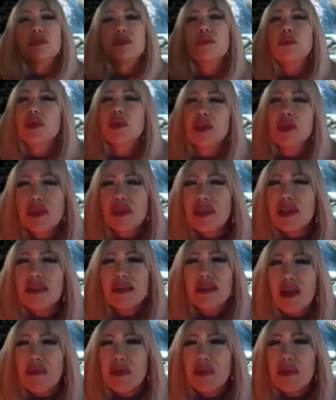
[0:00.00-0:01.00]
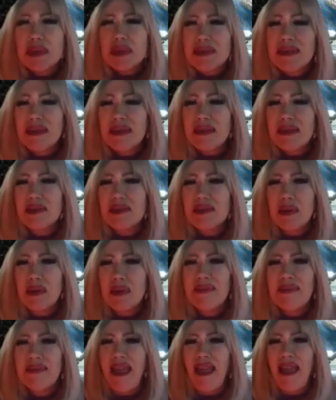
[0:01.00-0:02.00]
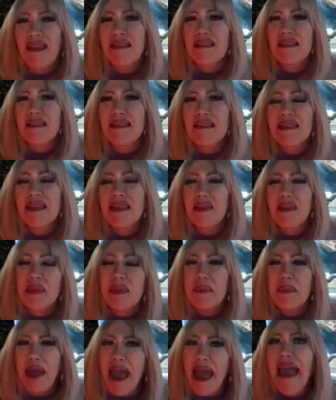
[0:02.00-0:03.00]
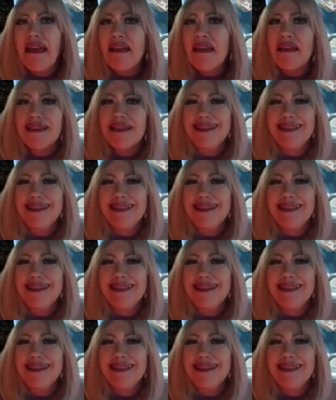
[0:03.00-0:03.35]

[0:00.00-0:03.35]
So what do you think the government's going to do on that? Give it back?